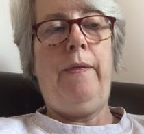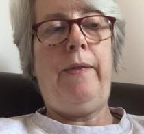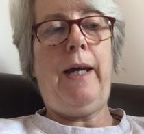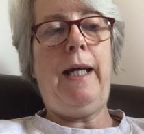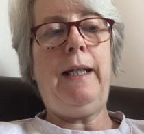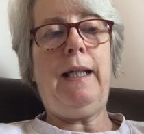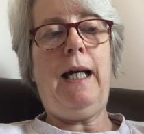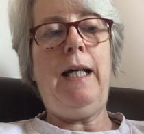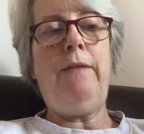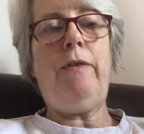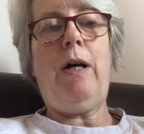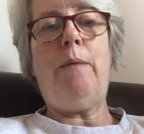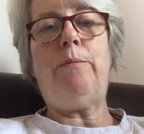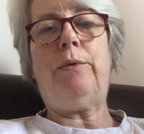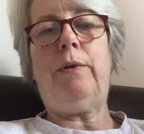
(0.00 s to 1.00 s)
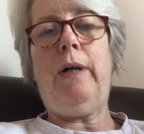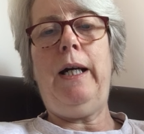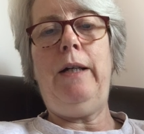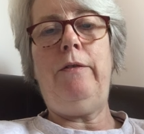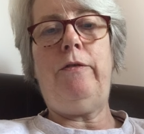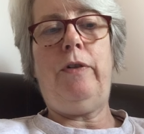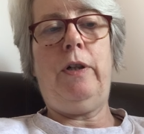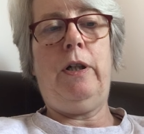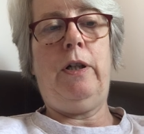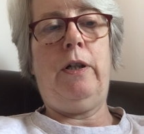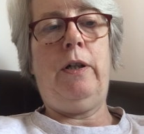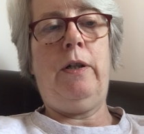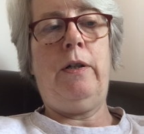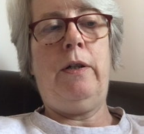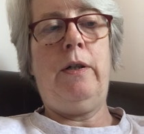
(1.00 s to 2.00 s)
They gave up praying for
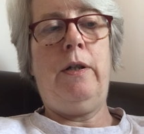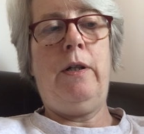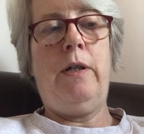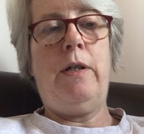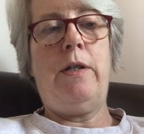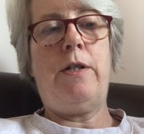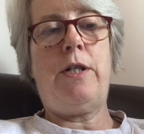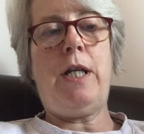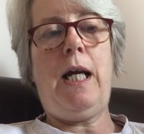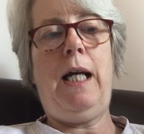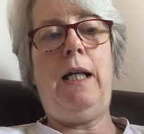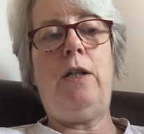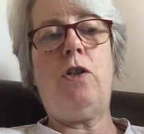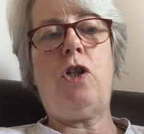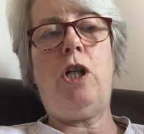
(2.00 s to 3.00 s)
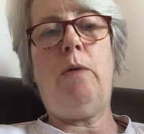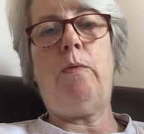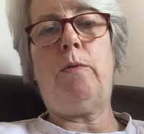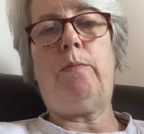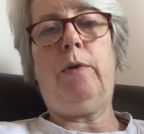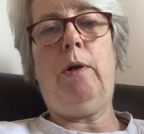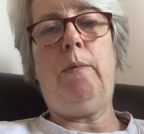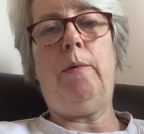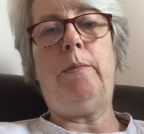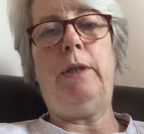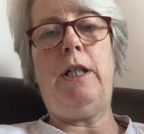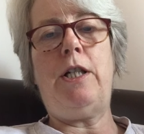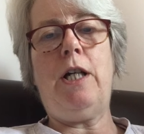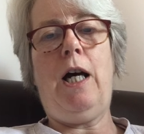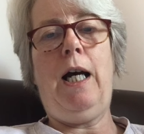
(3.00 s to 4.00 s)
her, saying she would
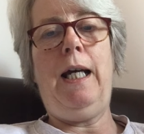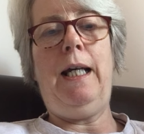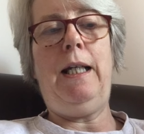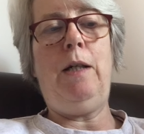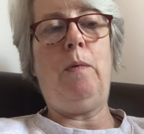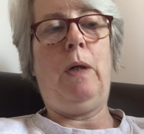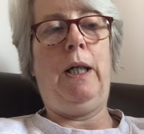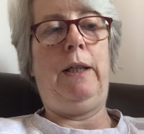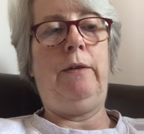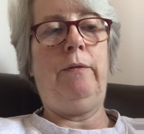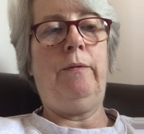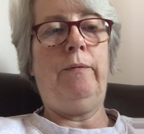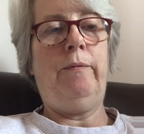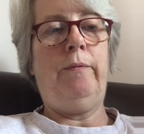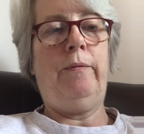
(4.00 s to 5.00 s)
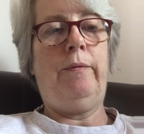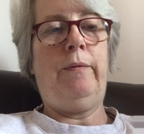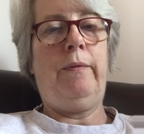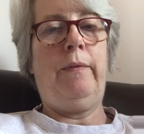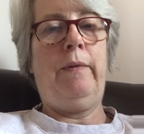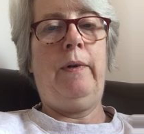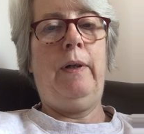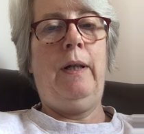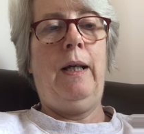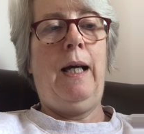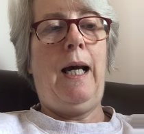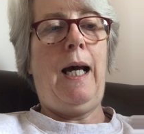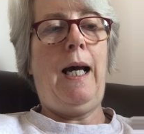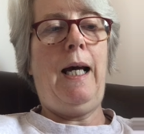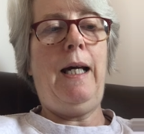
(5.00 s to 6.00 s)
probably die anyway.
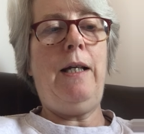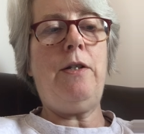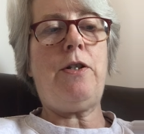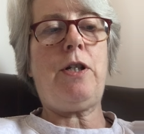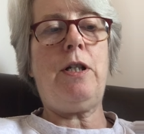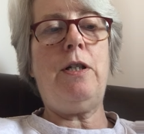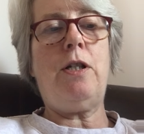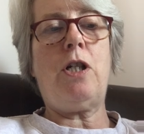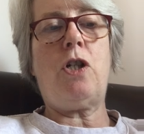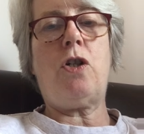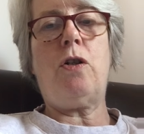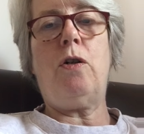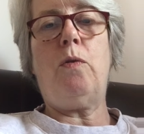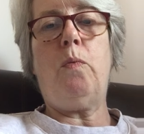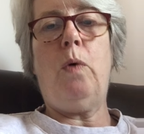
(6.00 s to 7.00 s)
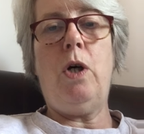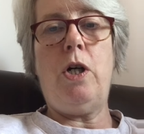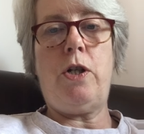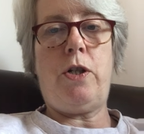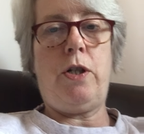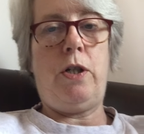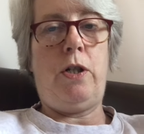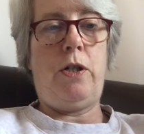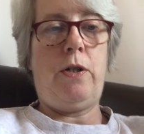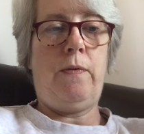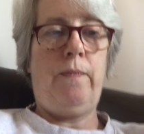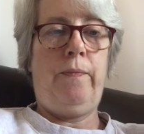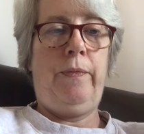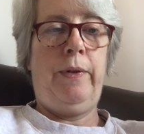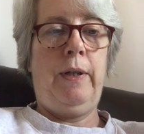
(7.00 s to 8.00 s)
Anne's condition worsened.
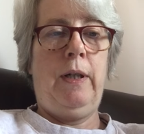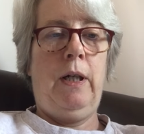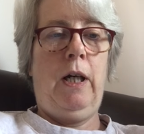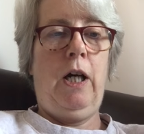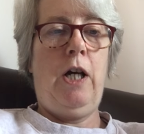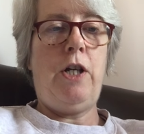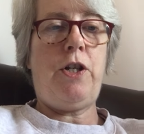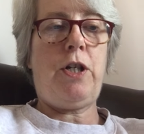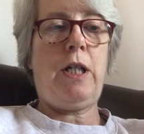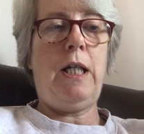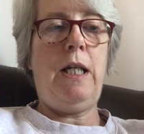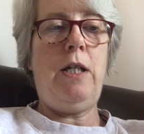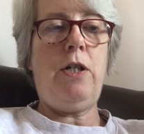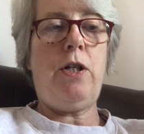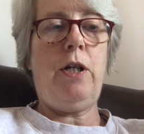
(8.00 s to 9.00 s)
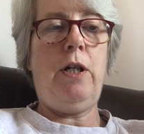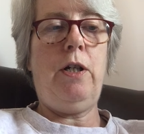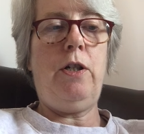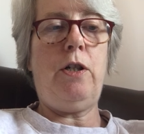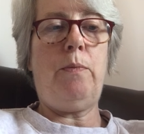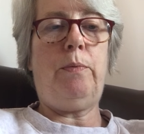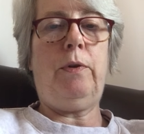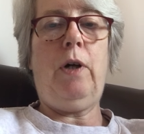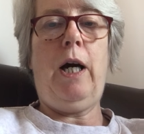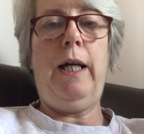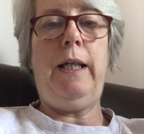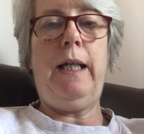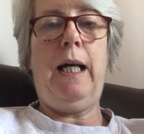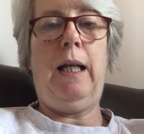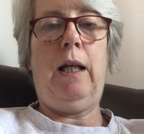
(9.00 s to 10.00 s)
Her skin turned a
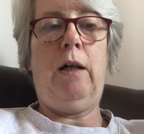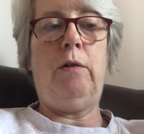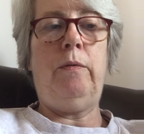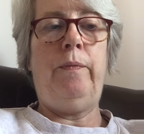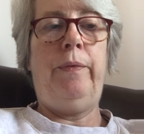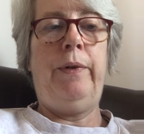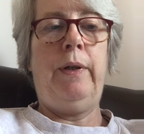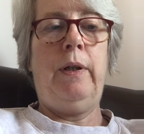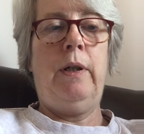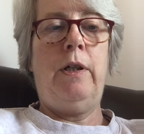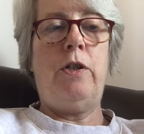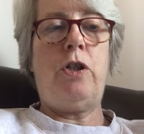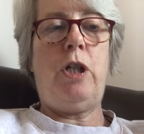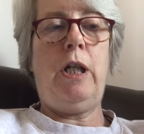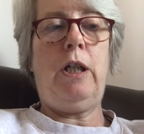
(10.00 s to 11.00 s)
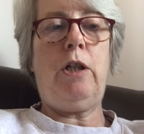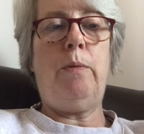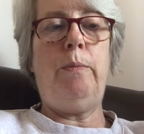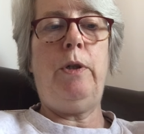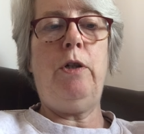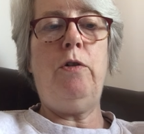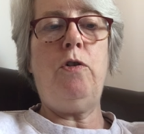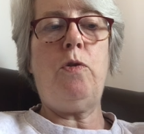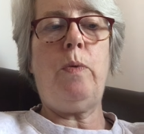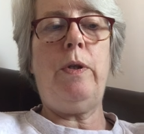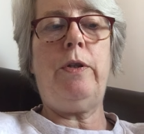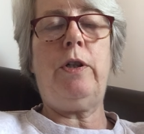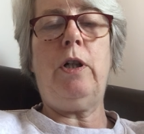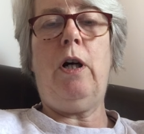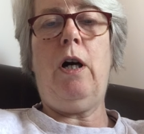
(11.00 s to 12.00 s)
bright yellow. She communed
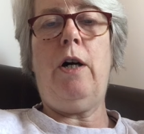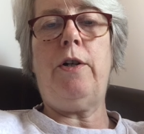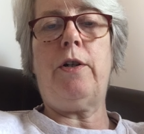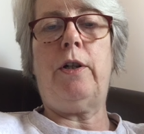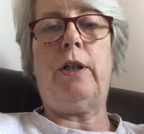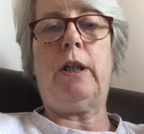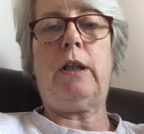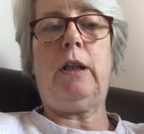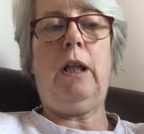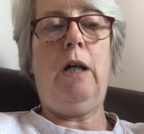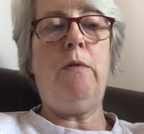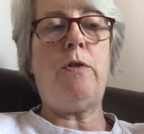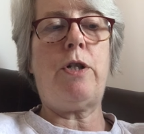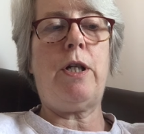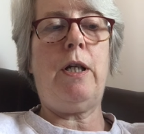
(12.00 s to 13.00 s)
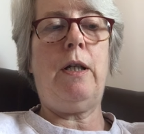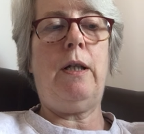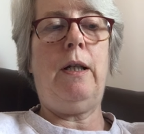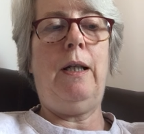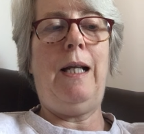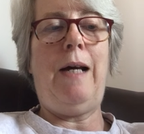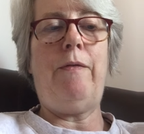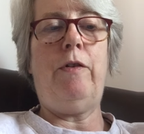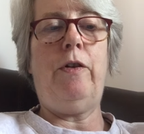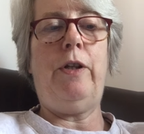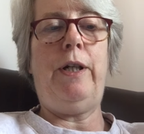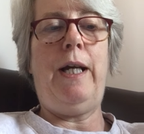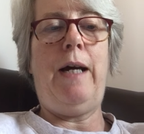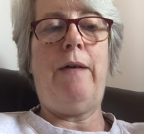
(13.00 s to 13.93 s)
with God on a closer level than